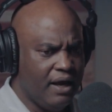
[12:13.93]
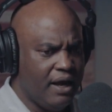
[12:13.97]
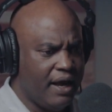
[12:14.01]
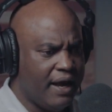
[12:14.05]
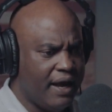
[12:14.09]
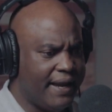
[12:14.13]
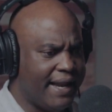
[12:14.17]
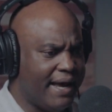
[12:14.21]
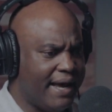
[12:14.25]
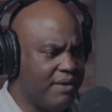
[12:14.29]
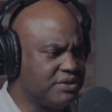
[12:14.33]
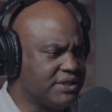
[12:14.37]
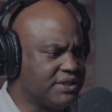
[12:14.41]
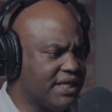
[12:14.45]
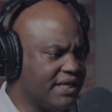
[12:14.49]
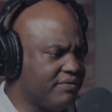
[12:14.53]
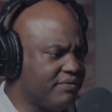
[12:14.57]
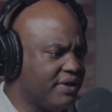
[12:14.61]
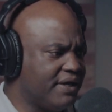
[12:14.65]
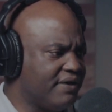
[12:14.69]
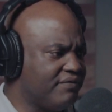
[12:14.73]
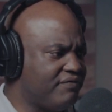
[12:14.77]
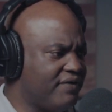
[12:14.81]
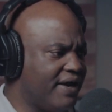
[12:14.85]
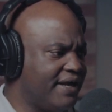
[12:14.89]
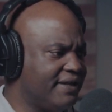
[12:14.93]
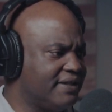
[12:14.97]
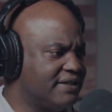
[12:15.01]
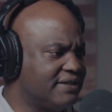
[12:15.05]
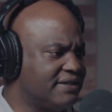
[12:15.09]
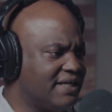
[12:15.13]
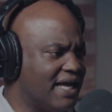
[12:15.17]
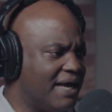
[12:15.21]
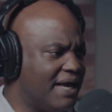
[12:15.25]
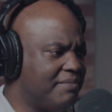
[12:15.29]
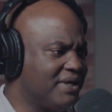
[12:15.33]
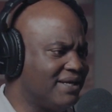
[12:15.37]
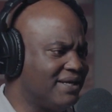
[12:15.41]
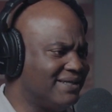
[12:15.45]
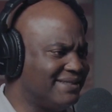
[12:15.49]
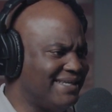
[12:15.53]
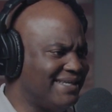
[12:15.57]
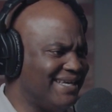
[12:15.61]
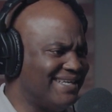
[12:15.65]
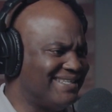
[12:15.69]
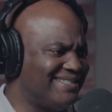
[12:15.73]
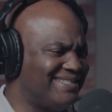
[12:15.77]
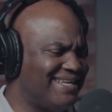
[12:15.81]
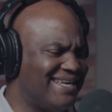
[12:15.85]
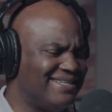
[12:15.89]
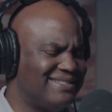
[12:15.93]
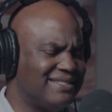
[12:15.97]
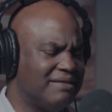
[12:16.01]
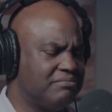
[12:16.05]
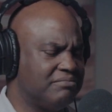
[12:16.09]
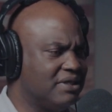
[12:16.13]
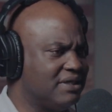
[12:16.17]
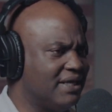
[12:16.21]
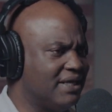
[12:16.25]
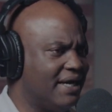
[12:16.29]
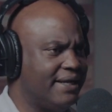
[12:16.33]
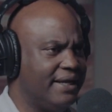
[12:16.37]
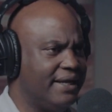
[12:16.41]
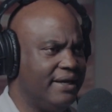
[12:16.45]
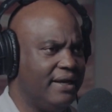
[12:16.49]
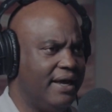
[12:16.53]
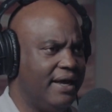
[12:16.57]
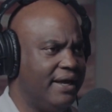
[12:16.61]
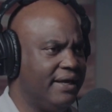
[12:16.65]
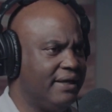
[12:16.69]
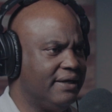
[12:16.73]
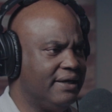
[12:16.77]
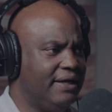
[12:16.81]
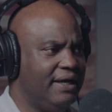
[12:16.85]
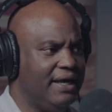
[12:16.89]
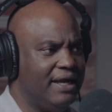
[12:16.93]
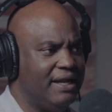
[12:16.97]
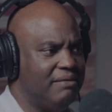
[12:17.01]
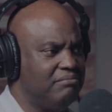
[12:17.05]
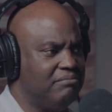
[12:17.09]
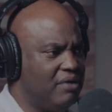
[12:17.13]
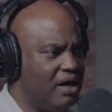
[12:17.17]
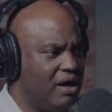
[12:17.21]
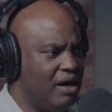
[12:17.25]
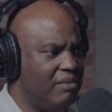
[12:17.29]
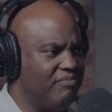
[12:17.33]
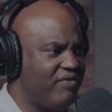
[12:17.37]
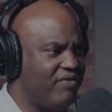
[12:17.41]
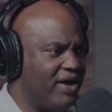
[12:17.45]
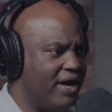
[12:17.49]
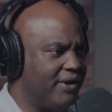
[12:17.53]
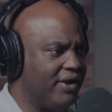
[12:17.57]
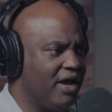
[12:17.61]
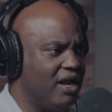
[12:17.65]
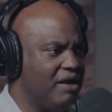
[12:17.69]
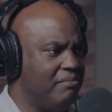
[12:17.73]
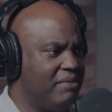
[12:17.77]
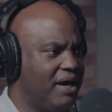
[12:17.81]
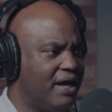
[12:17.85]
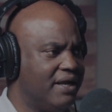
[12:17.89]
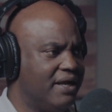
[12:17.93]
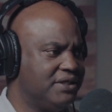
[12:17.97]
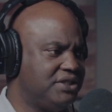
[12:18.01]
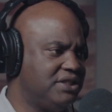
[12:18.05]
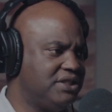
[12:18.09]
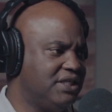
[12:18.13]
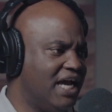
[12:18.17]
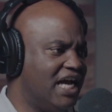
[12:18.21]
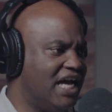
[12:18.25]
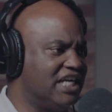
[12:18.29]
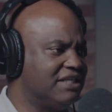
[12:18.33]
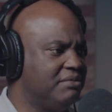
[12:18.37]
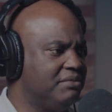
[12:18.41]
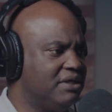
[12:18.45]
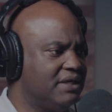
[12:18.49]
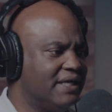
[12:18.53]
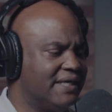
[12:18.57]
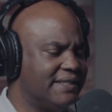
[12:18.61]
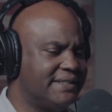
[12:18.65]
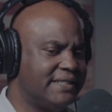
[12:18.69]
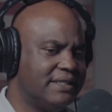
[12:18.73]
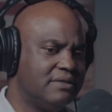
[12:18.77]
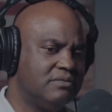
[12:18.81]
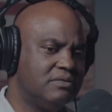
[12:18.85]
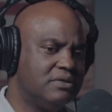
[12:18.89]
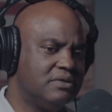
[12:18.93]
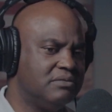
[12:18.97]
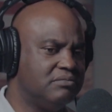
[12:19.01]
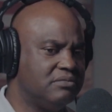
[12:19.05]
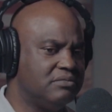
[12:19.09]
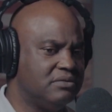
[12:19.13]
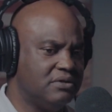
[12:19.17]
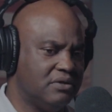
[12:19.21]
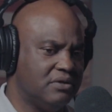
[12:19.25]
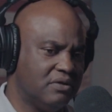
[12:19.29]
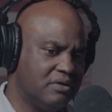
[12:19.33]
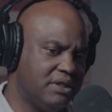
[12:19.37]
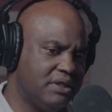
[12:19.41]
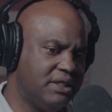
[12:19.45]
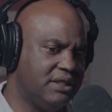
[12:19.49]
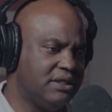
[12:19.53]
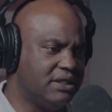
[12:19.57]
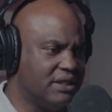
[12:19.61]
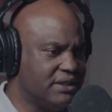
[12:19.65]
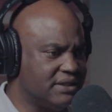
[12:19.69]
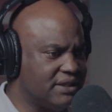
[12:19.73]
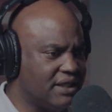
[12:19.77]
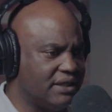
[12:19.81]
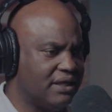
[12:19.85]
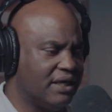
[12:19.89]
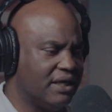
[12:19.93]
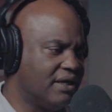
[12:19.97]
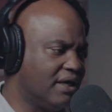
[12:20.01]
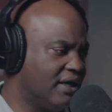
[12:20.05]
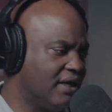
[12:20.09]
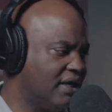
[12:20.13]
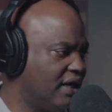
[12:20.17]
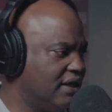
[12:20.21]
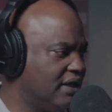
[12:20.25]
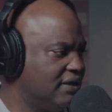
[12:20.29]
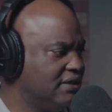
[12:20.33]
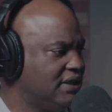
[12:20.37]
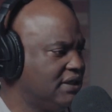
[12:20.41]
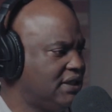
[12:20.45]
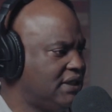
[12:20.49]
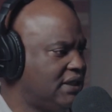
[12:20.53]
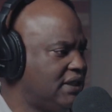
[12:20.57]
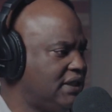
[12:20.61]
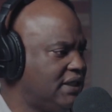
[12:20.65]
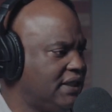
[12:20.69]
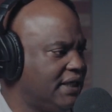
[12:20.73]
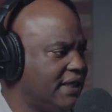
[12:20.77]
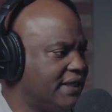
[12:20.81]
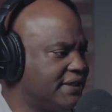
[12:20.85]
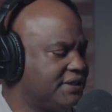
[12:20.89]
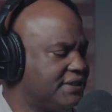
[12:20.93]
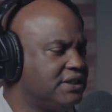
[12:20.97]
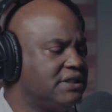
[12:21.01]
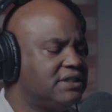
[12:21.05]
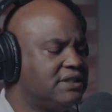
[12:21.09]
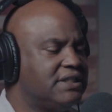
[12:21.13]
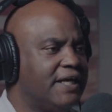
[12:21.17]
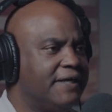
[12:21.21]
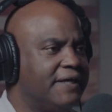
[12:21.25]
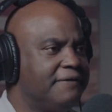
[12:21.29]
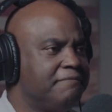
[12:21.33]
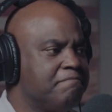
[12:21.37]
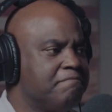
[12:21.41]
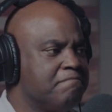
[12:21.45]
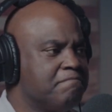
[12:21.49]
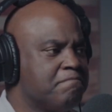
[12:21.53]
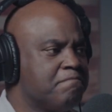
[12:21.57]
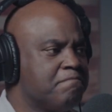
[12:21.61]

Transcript: And I was getting ready to fight this guy because he had said something I didn't like. And Mom found out about it. She asked me, and I said, well, he does da-da-da-da. And she said,